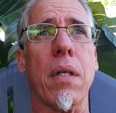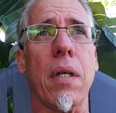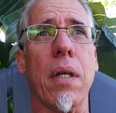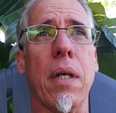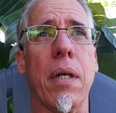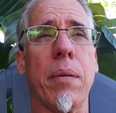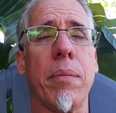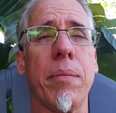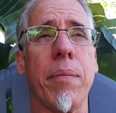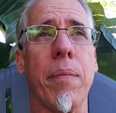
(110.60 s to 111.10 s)

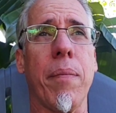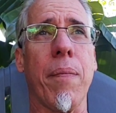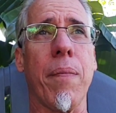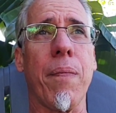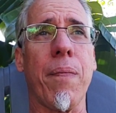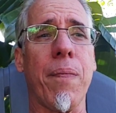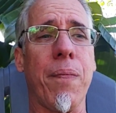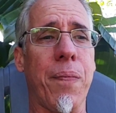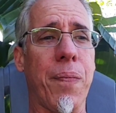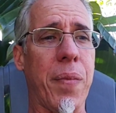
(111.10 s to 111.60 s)
Um,
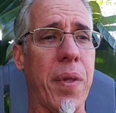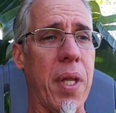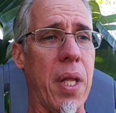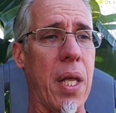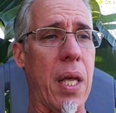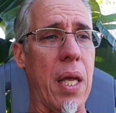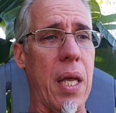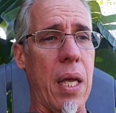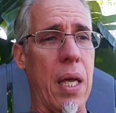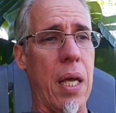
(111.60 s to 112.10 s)

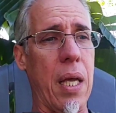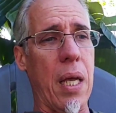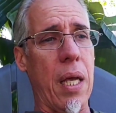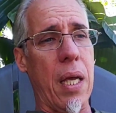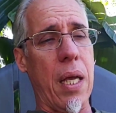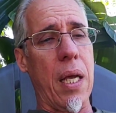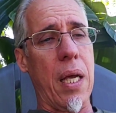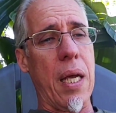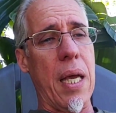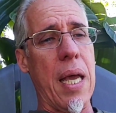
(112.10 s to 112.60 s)

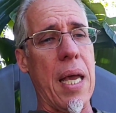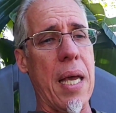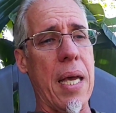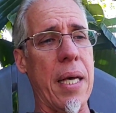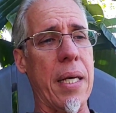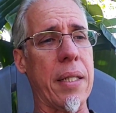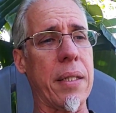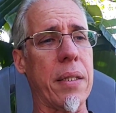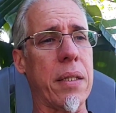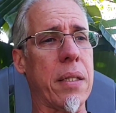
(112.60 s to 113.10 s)

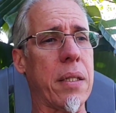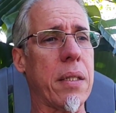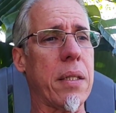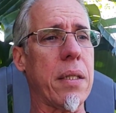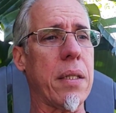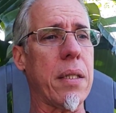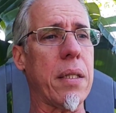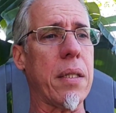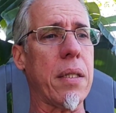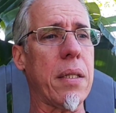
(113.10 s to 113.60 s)
and
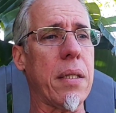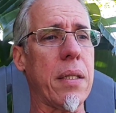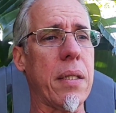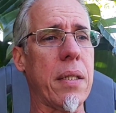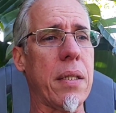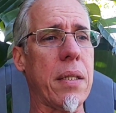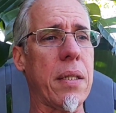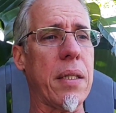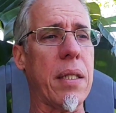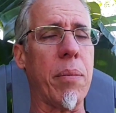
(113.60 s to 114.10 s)

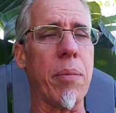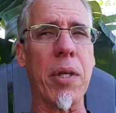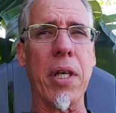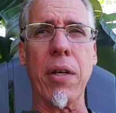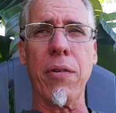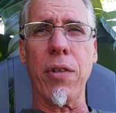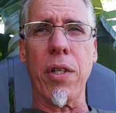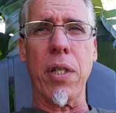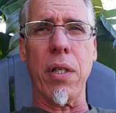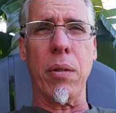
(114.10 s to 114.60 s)
let me
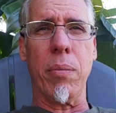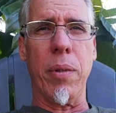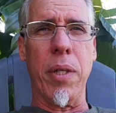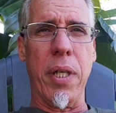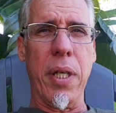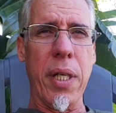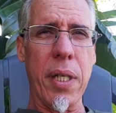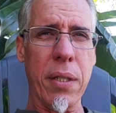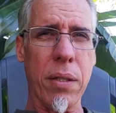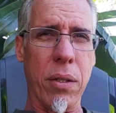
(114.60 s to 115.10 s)
give you a little
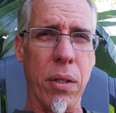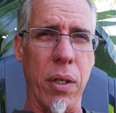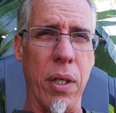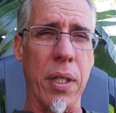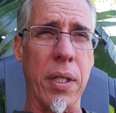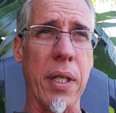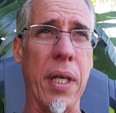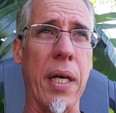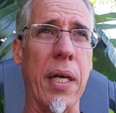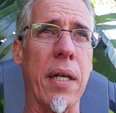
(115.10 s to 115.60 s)
bit of history
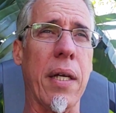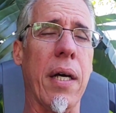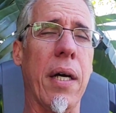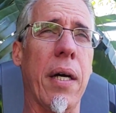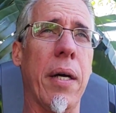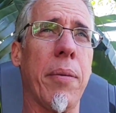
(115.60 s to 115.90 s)
on that.